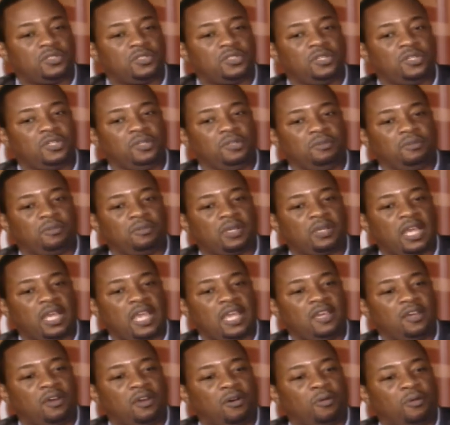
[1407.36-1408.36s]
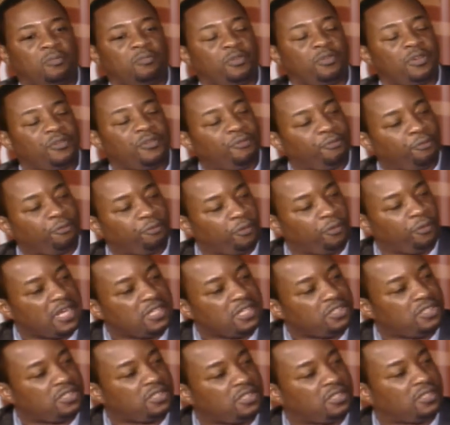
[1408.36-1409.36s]
to help
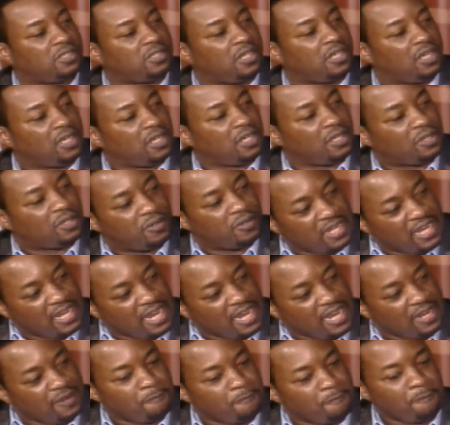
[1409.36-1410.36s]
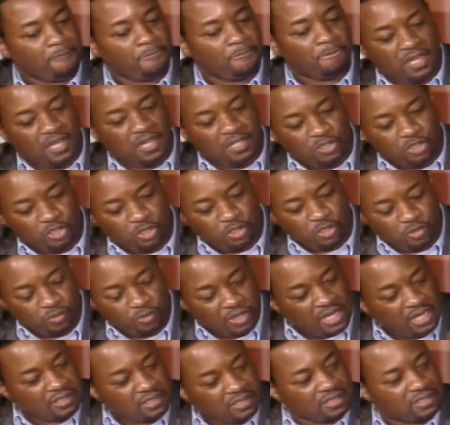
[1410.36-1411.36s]
refresh, create,
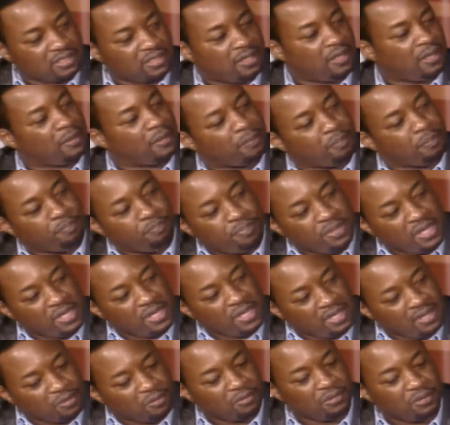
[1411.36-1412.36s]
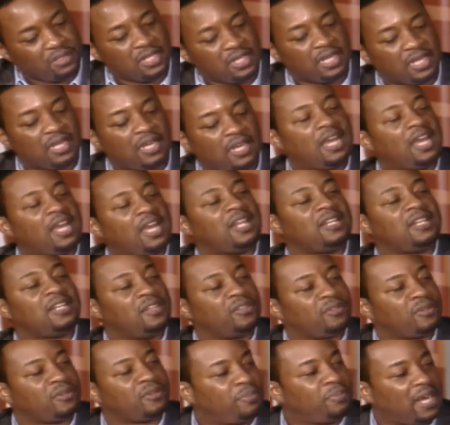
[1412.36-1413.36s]
instruct, build
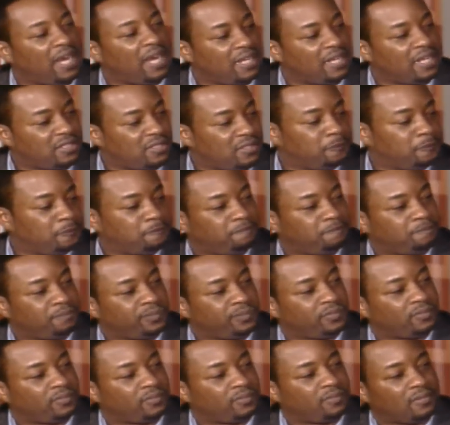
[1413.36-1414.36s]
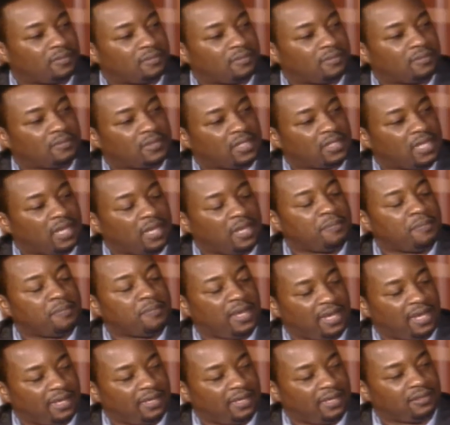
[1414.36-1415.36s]
another apostle. Wow.
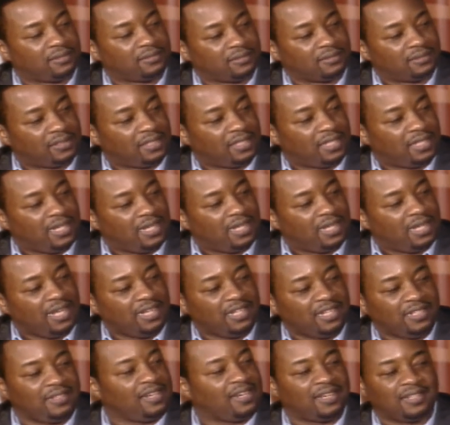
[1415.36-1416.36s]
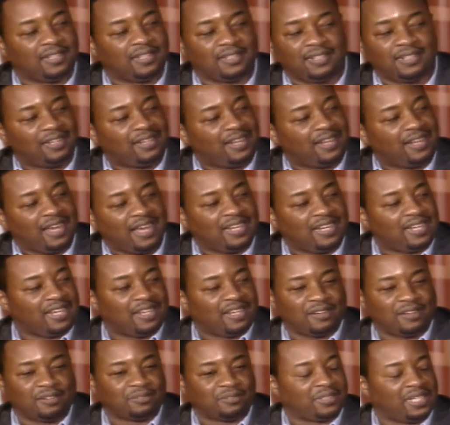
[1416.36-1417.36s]
Amen. Wow. Anything other than that,
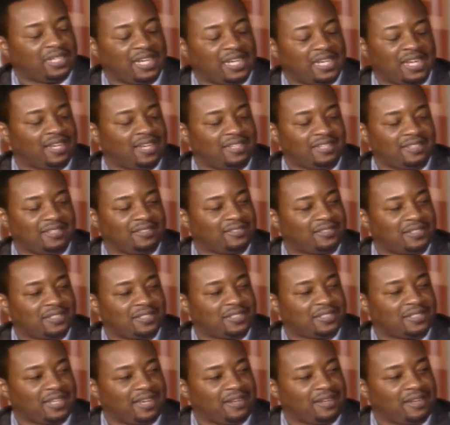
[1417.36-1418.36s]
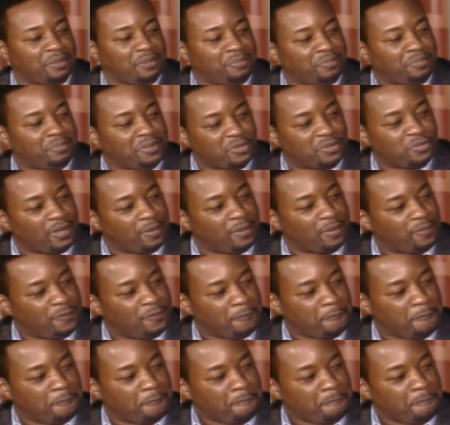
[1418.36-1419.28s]
it'll it, you'll just end up in trouble.